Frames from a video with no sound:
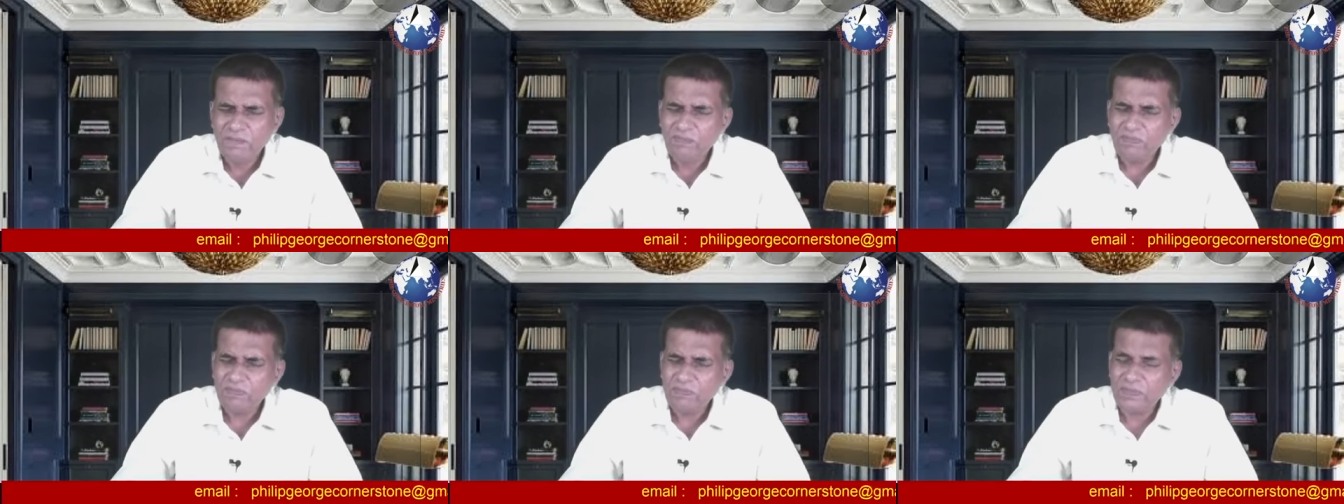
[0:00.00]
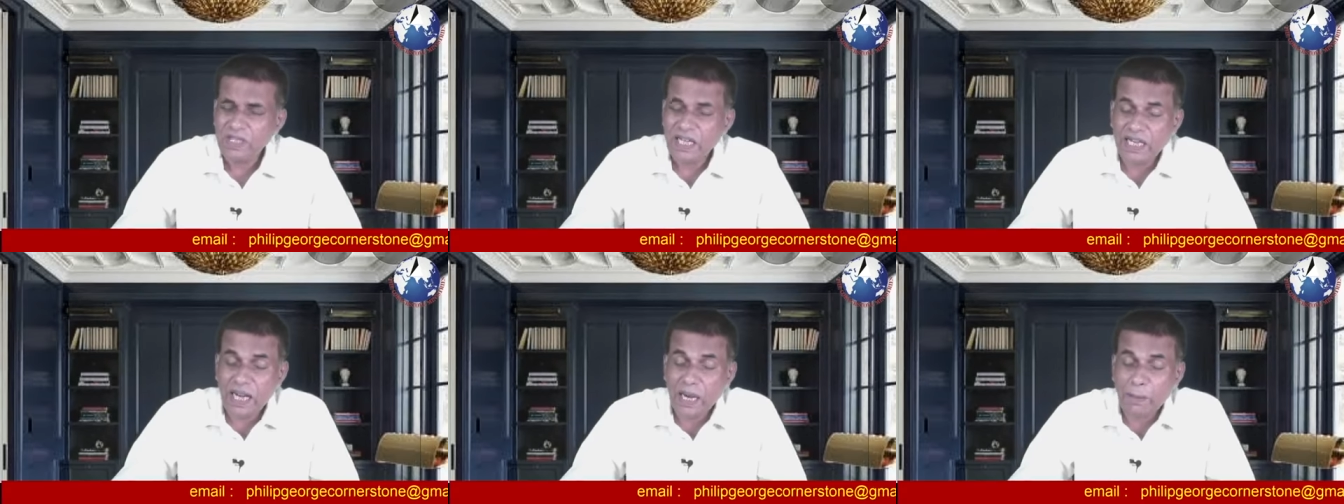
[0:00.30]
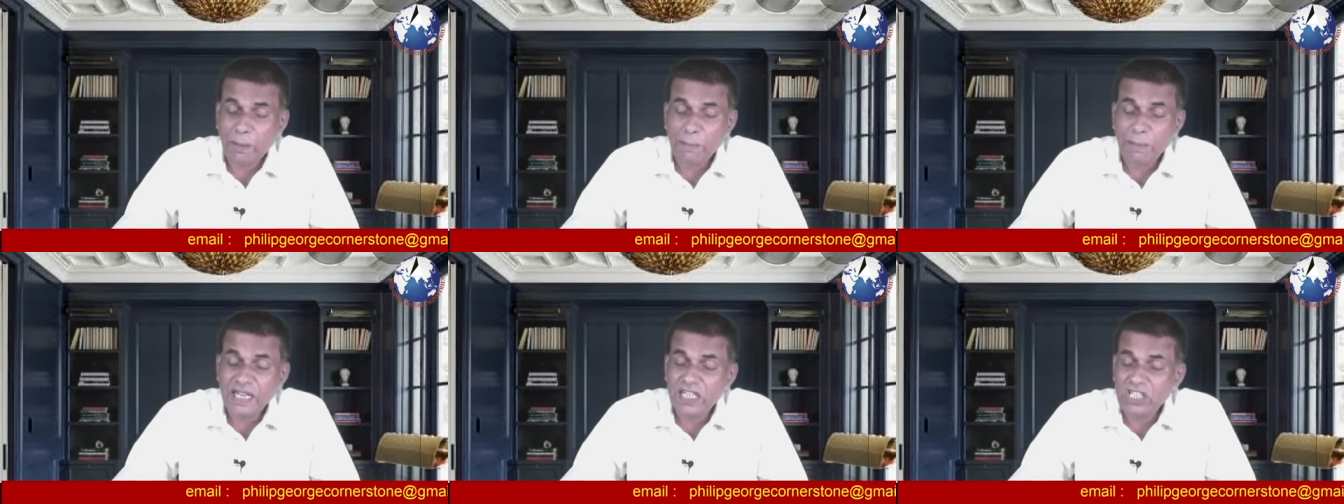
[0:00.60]
There
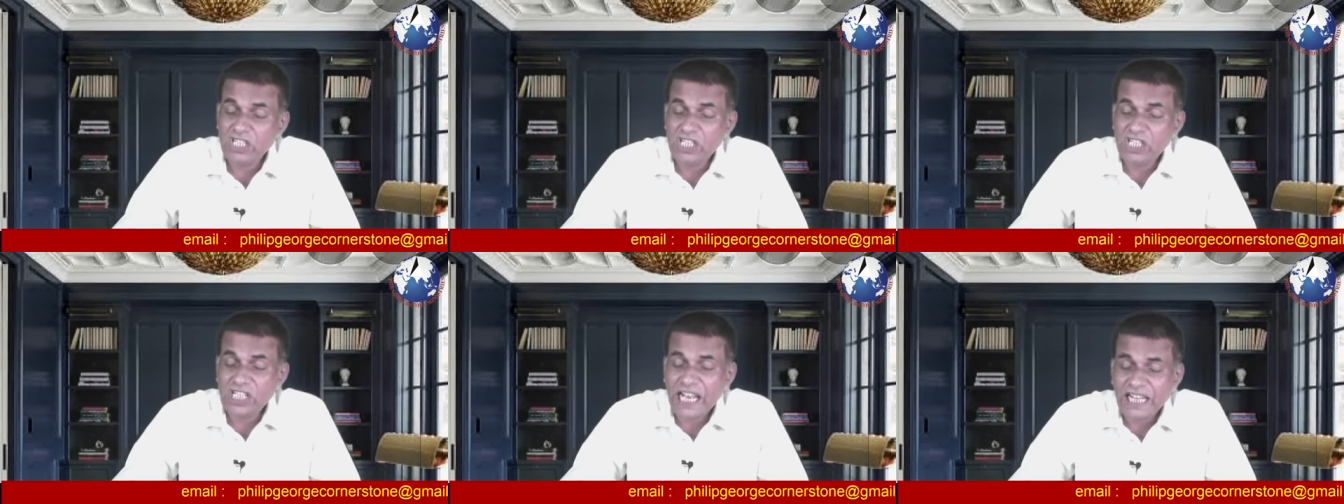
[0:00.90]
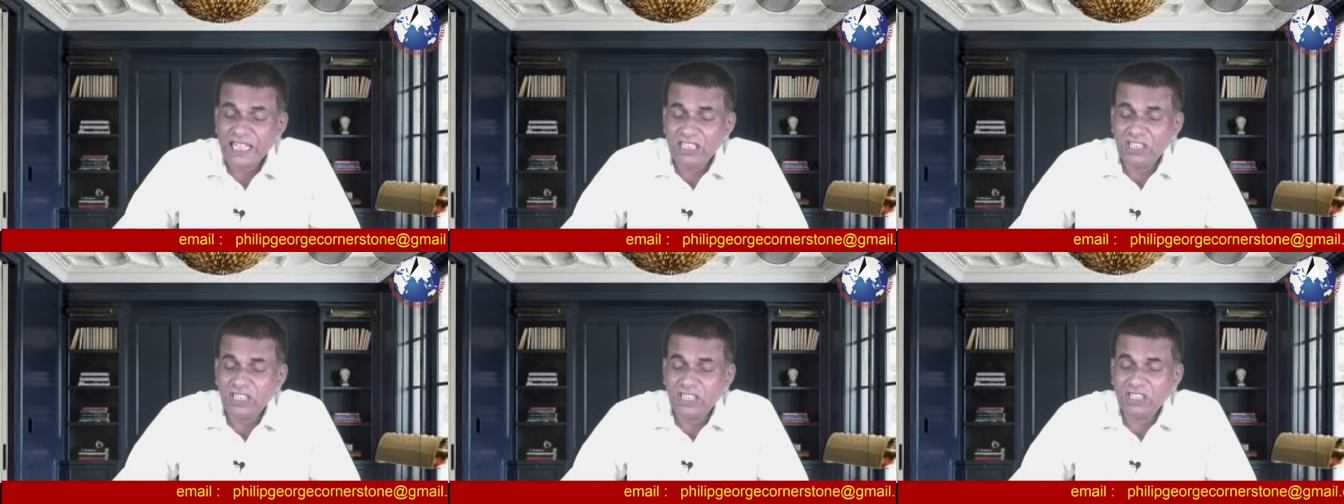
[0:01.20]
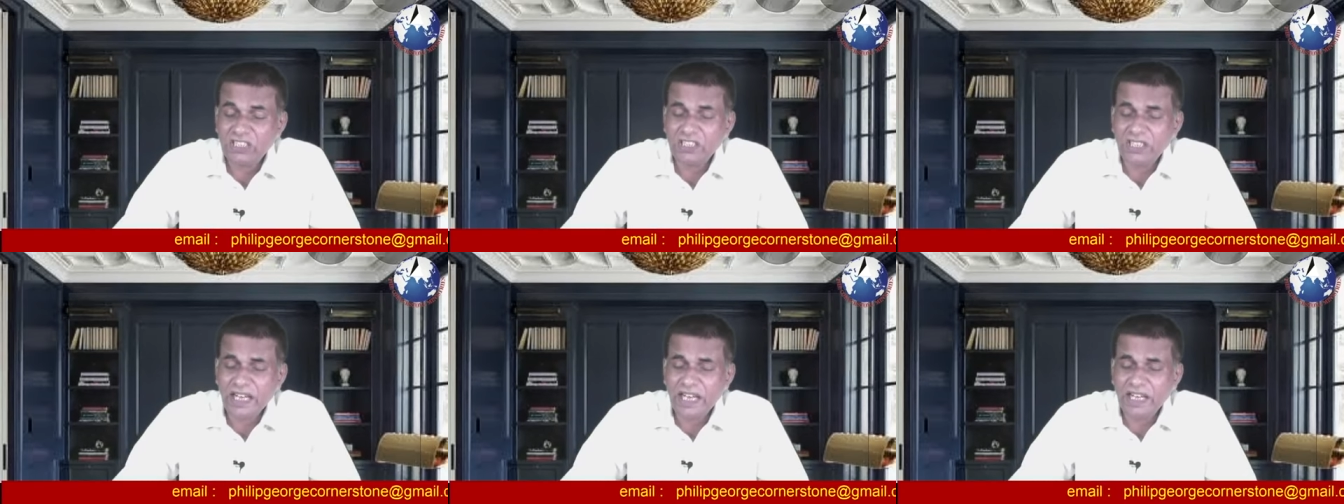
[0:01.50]
are many
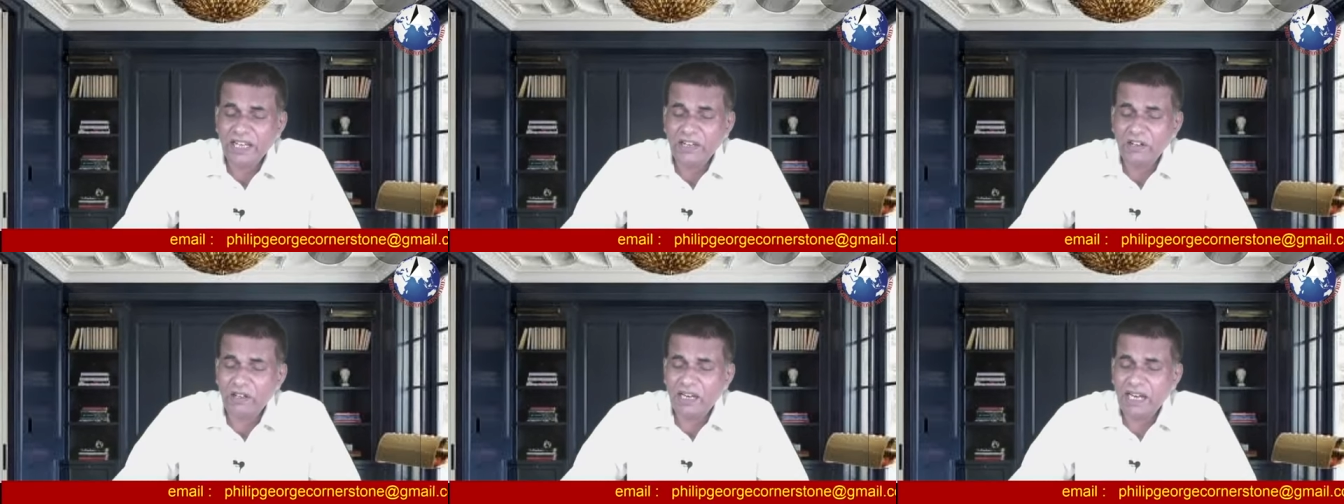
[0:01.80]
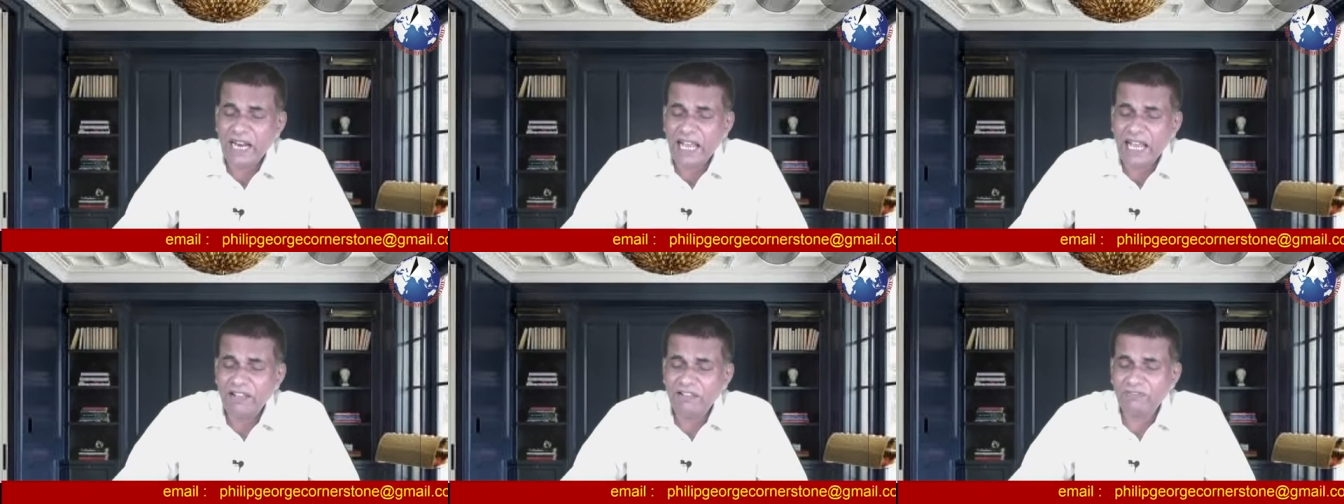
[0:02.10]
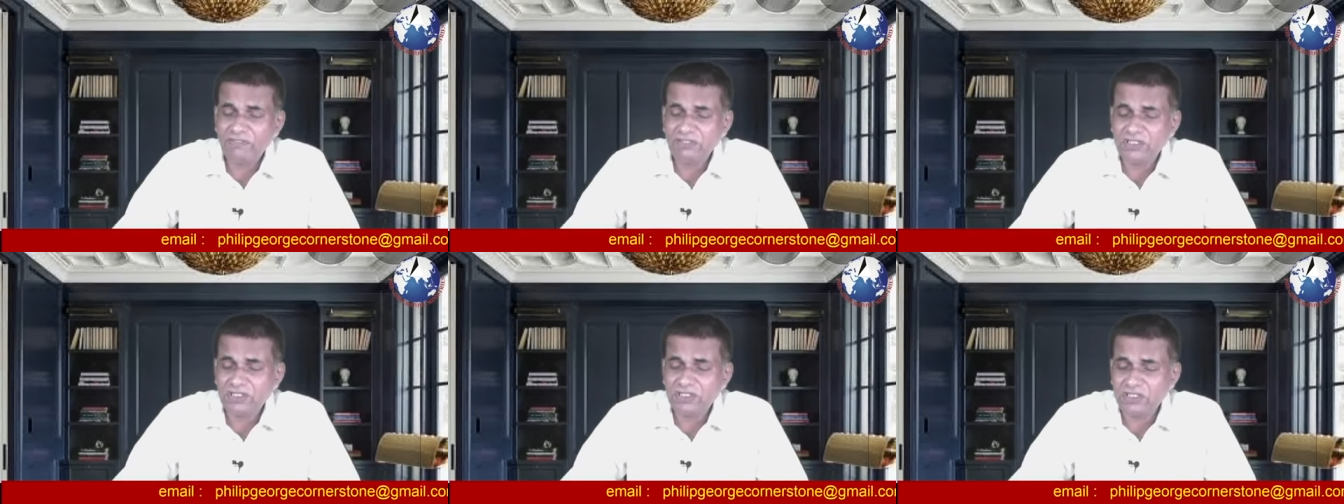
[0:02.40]
challenges in your
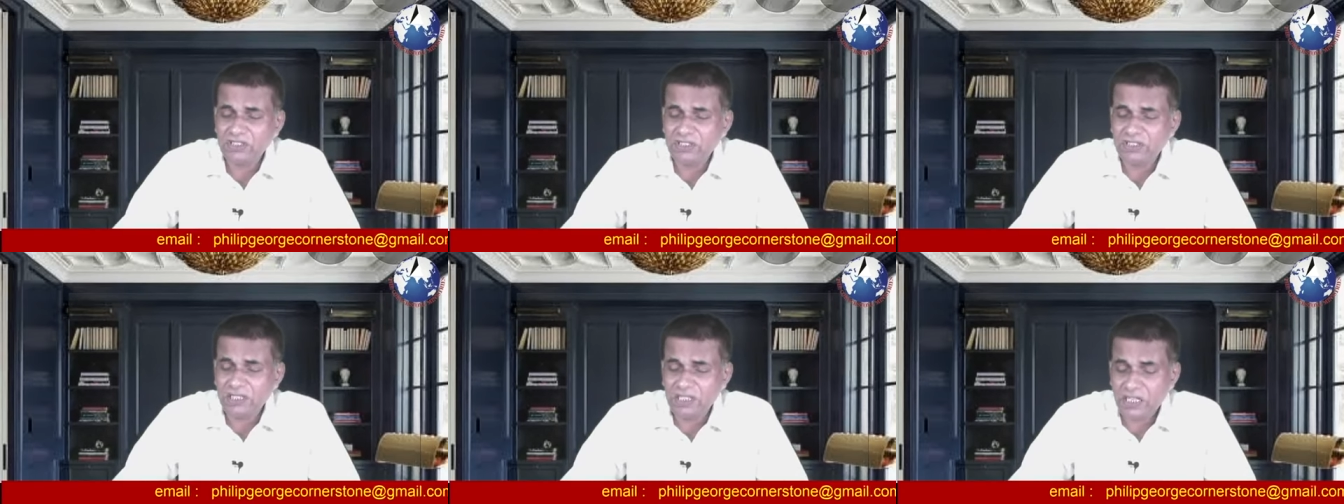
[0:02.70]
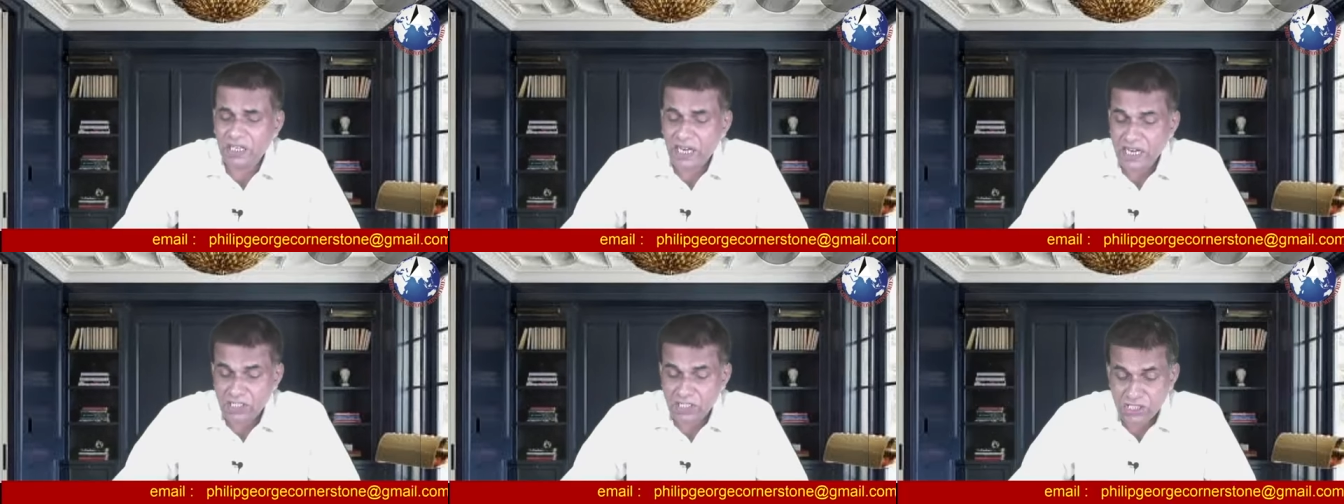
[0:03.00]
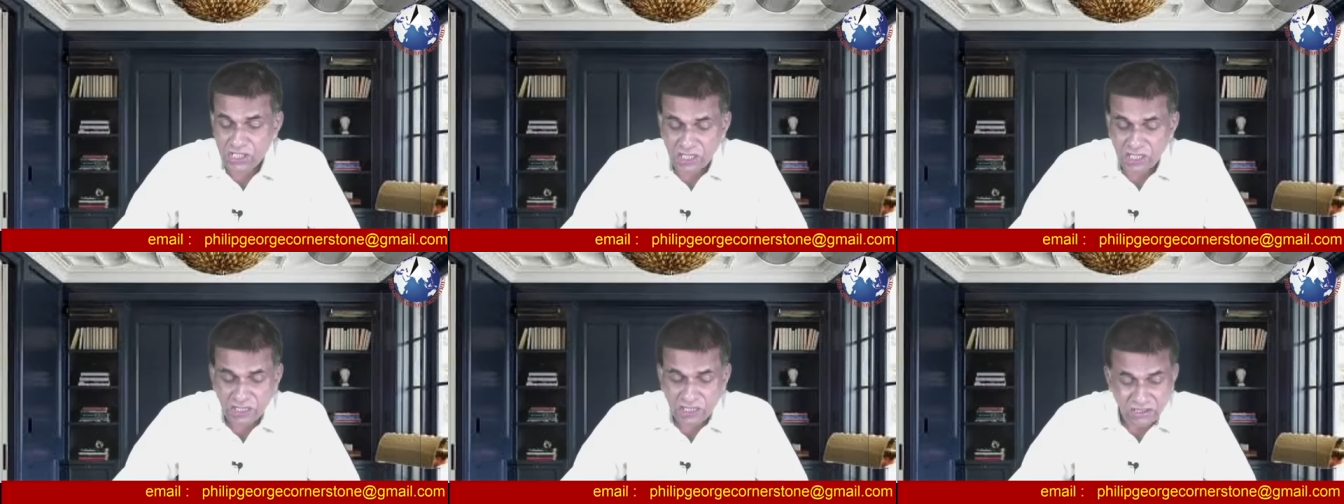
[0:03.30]
life, Sister
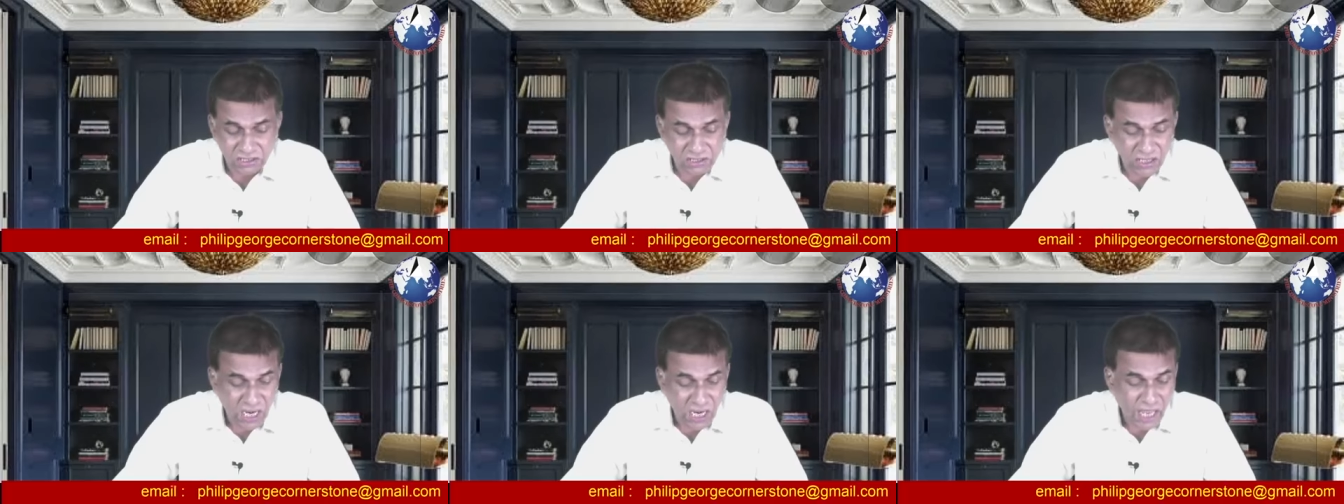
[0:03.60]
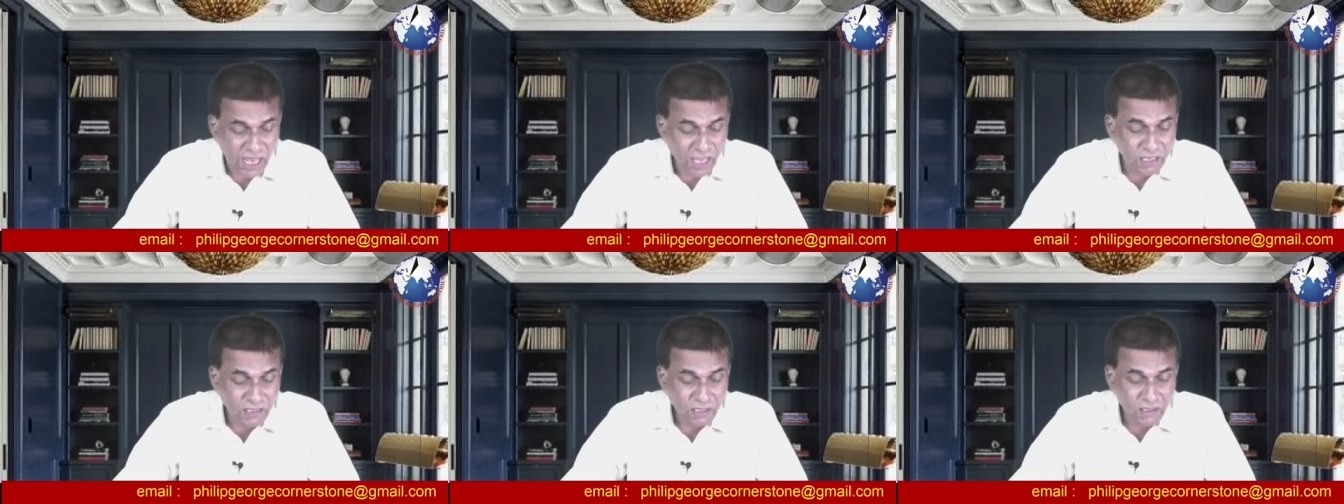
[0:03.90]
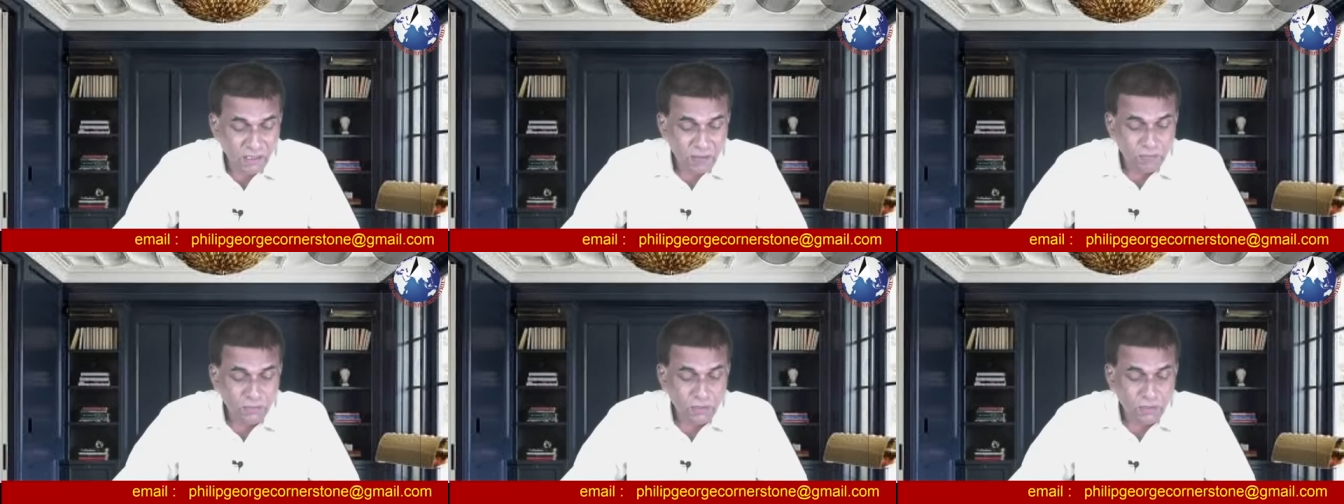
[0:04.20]
Rachel Israel.